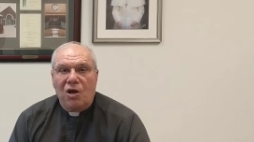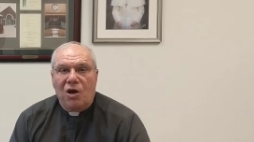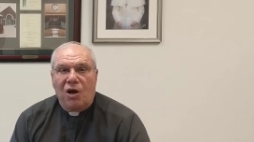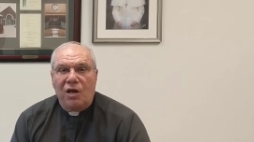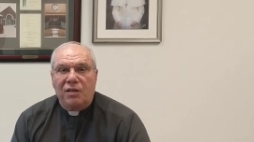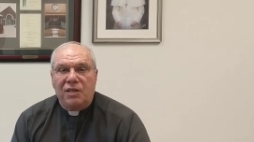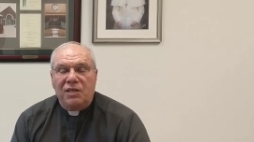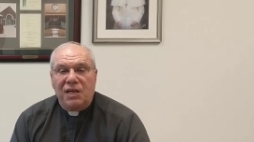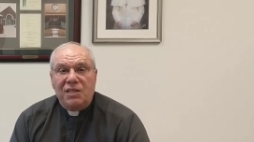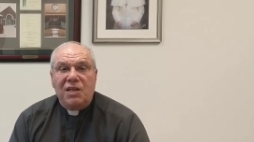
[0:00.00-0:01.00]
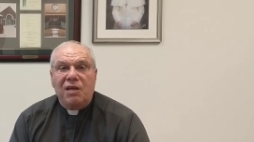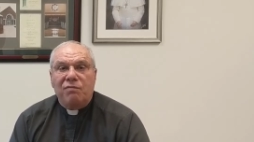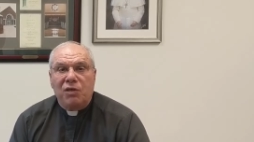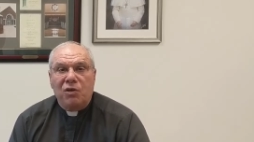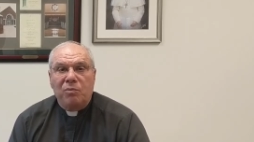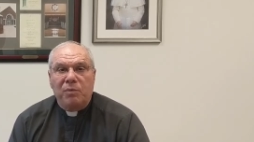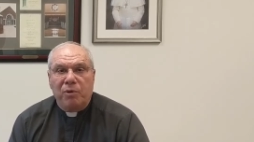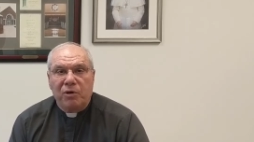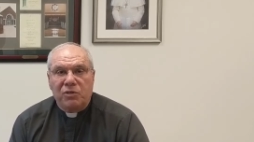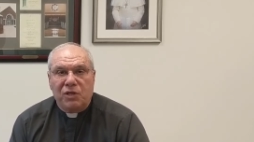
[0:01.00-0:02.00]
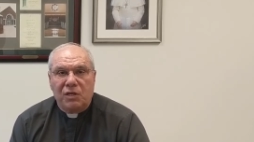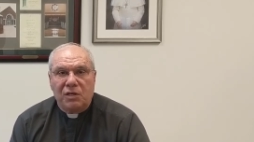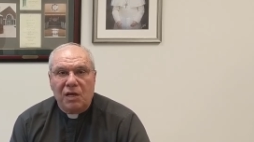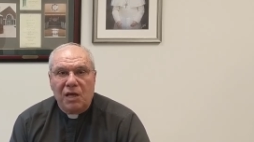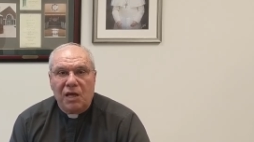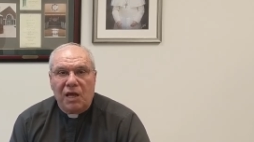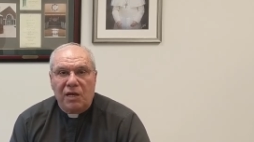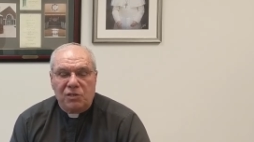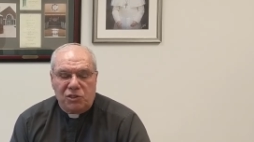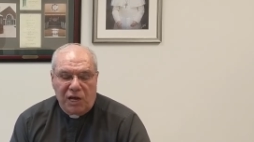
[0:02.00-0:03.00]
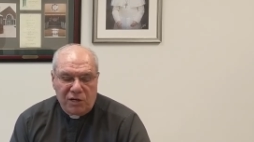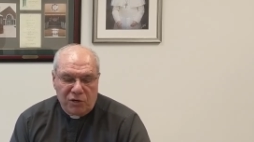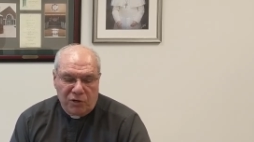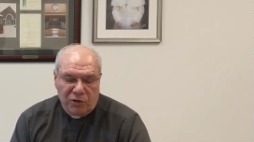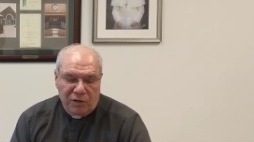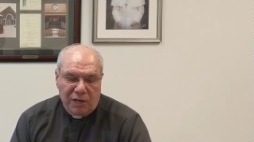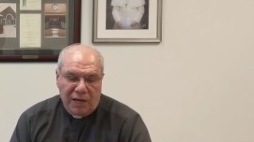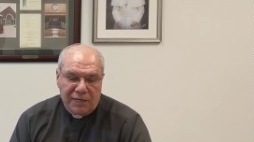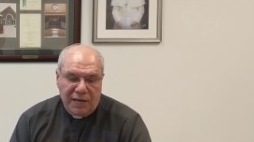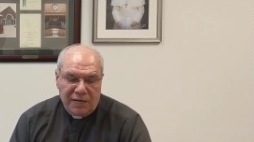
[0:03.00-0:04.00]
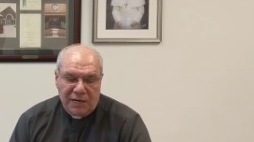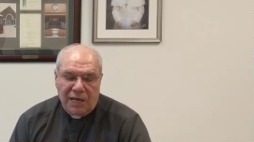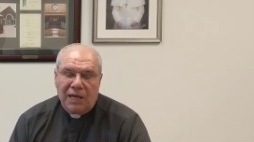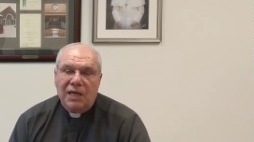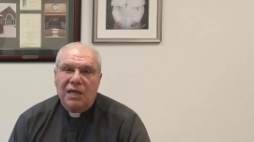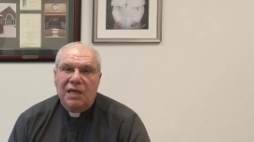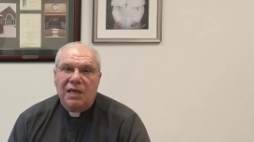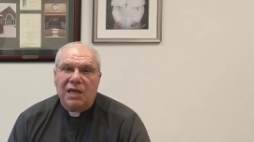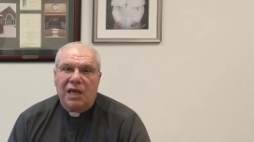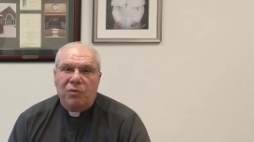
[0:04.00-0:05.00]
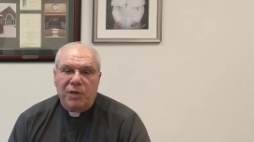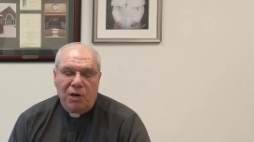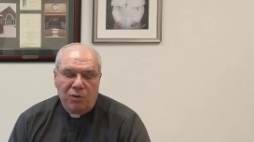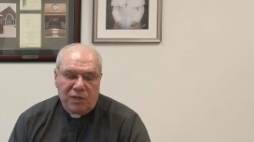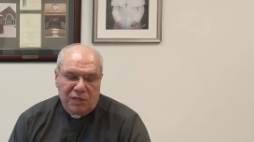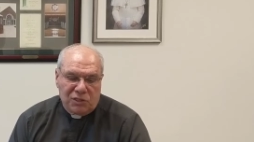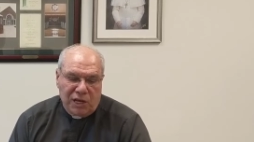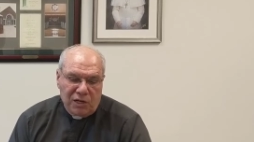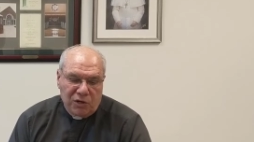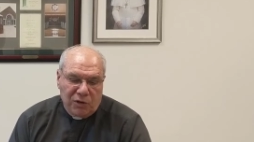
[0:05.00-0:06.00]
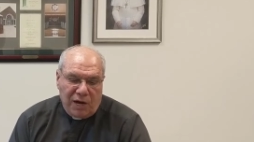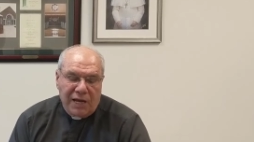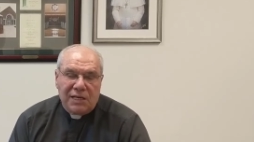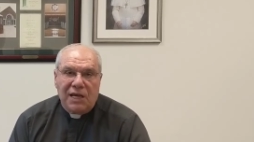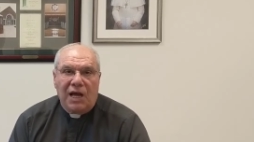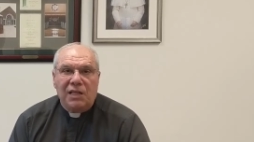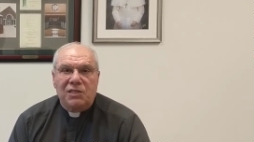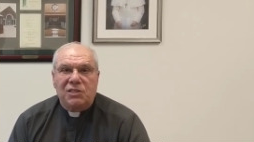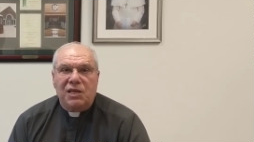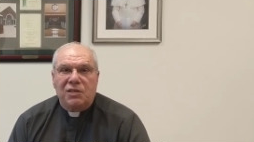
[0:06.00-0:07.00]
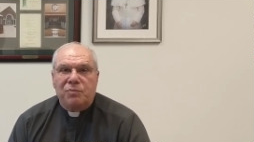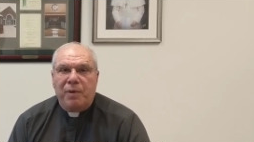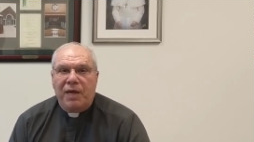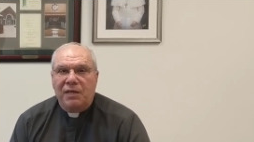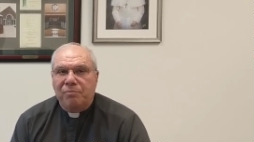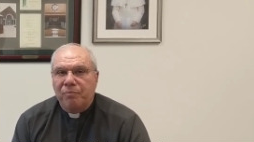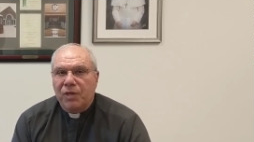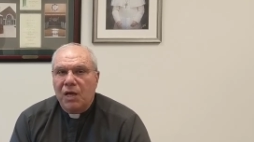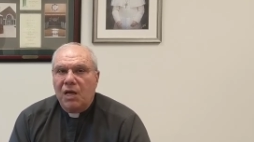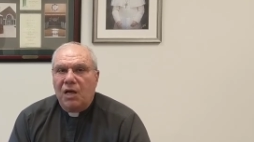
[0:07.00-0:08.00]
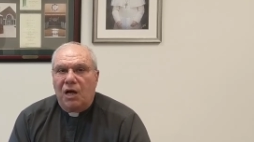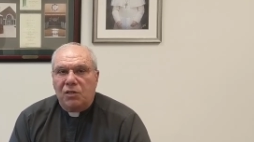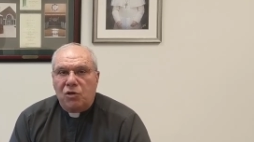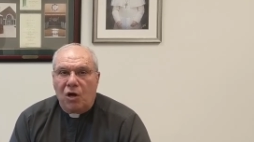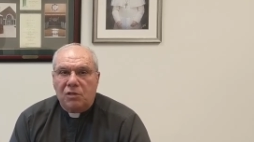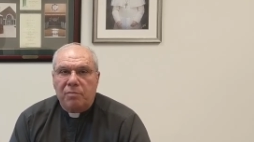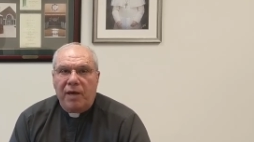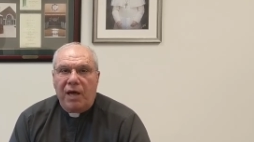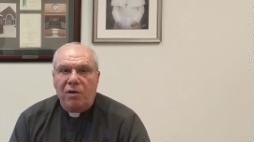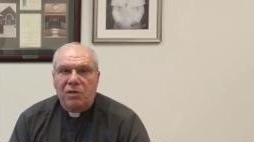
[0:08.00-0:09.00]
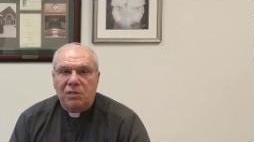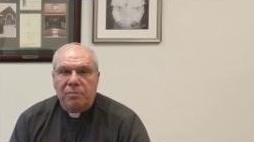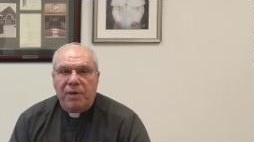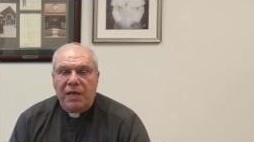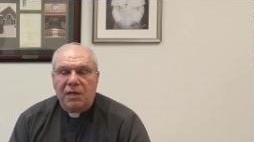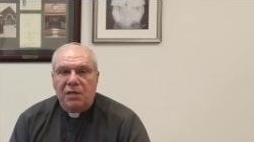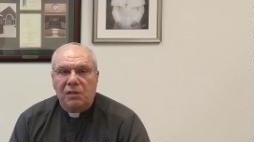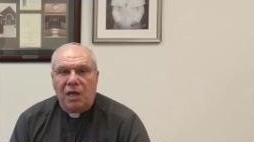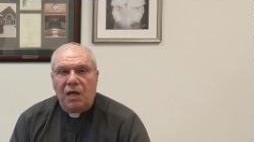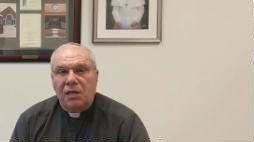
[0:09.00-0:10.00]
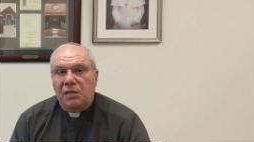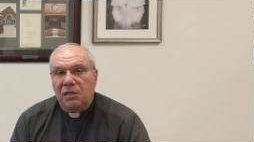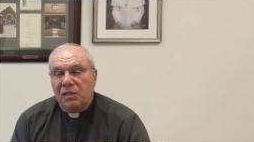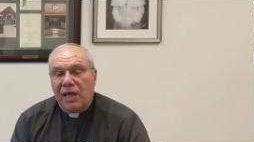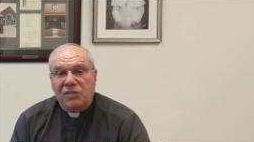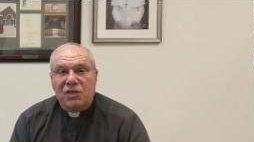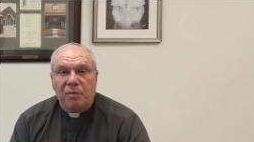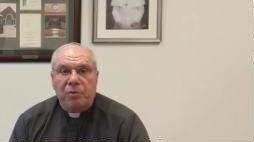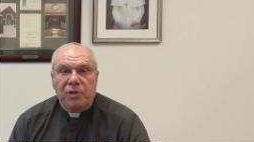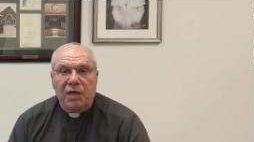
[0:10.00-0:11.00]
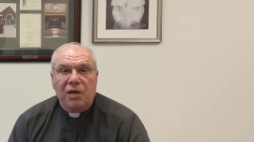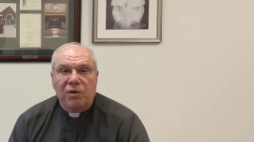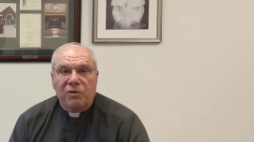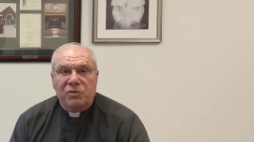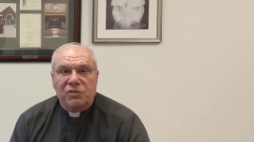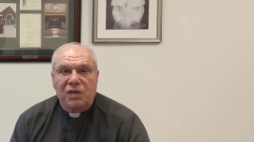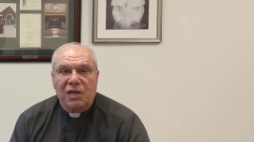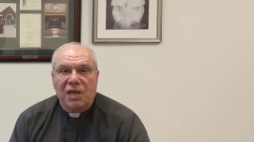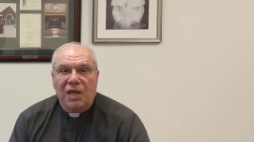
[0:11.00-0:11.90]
on the dignity of the human person and gender identity. And we know that gender ideology has been talked about and debated a lot in the last couple years.